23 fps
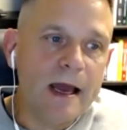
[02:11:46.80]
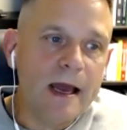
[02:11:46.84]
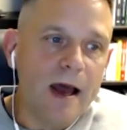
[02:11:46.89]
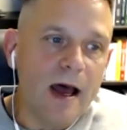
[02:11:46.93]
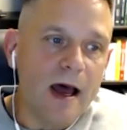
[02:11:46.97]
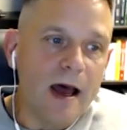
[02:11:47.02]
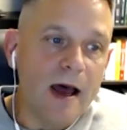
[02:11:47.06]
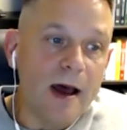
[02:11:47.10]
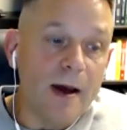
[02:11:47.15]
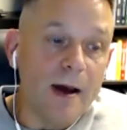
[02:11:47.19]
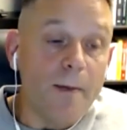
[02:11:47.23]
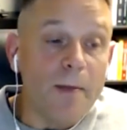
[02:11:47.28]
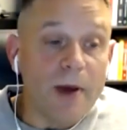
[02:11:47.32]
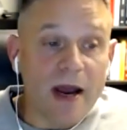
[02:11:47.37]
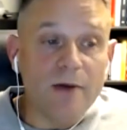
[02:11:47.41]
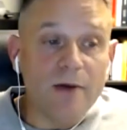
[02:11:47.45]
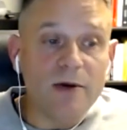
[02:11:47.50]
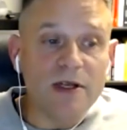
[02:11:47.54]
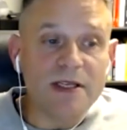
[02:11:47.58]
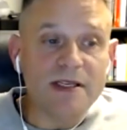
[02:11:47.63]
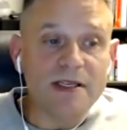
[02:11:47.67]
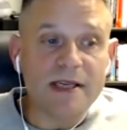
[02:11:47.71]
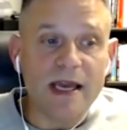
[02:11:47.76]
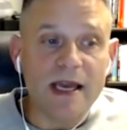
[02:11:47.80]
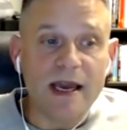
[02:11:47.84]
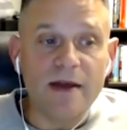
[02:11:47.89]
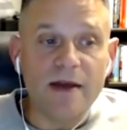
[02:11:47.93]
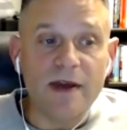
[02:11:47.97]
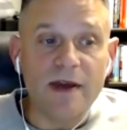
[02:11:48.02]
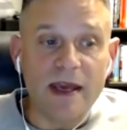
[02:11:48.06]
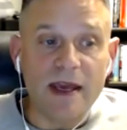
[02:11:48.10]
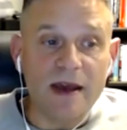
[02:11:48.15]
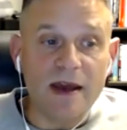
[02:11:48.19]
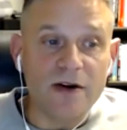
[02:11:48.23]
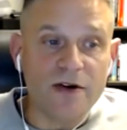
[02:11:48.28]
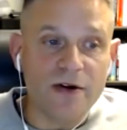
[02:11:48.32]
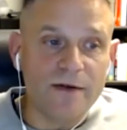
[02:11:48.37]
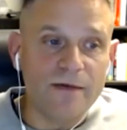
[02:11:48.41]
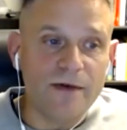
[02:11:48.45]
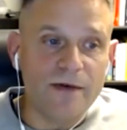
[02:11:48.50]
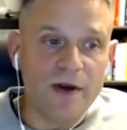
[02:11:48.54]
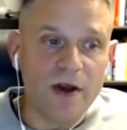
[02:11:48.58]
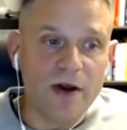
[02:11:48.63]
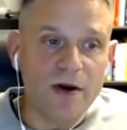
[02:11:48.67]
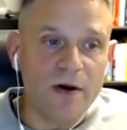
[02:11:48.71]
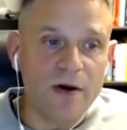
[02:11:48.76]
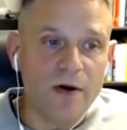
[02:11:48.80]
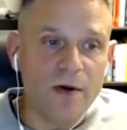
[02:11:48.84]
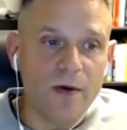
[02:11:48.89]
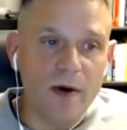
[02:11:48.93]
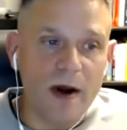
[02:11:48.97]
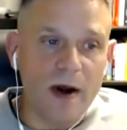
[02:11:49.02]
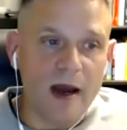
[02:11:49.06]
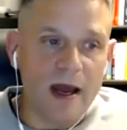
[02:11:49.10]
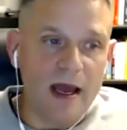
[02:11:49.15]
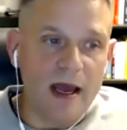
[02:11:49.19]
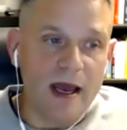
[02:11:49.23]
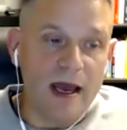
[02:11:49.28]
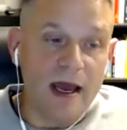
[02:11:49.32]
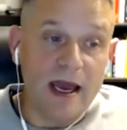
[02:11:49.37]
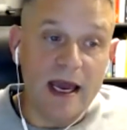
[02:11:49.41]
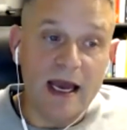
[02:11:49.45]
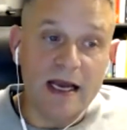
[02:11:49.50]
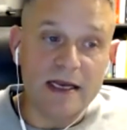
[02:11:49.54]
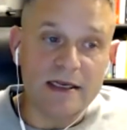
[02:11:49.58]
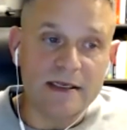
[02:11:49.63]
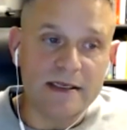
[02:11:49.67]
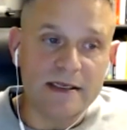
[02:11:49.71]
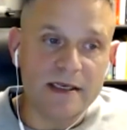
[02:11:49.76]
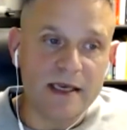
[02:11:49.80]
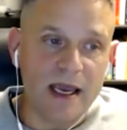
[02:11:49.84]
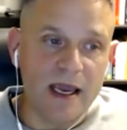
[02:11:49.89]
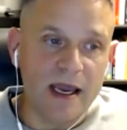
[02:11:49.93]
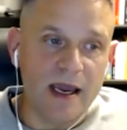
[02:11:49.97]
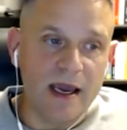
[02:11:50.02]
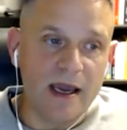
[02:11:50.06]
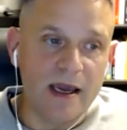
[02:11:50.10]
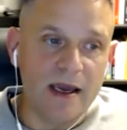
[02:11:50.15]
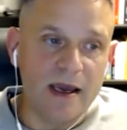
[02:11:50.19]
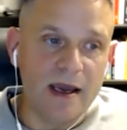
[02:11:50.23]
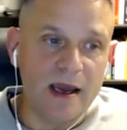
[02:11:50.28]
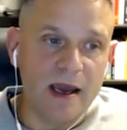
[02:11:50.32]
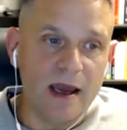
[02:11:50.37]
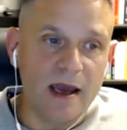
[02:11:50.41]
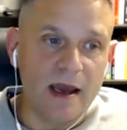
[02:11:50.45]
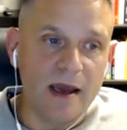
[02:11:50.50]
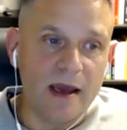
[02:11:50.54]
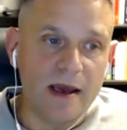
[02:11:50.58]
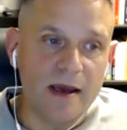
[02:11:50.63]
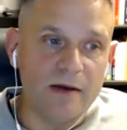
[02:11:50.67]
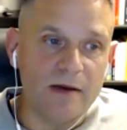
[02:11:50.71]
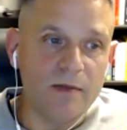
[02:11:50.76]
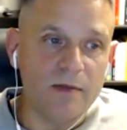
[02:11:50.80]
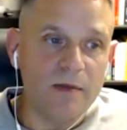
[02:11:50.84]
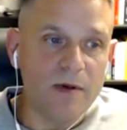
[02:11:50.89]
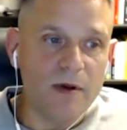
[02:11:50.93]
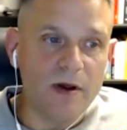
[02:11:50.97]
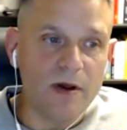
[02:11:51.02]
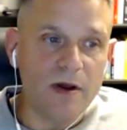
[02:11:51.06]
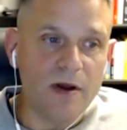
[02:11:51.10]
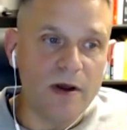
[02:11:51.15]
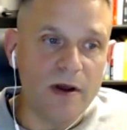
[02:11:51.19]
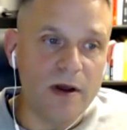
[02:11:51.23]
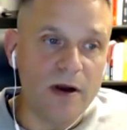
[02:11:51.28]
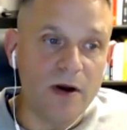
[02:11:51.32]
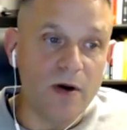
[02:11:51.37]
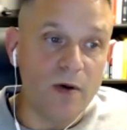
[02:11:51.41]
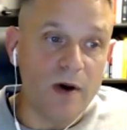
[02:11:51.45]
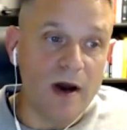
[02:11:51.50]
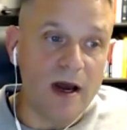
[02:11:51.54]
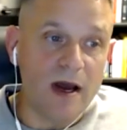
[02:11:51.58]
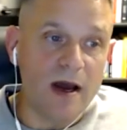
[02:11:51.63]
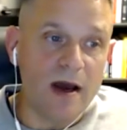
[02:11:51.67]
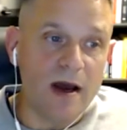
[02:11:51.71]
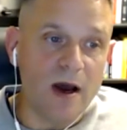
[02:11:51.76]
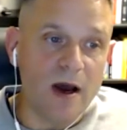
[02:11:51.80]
Uh, but I would say the interview uh, has a a you know a,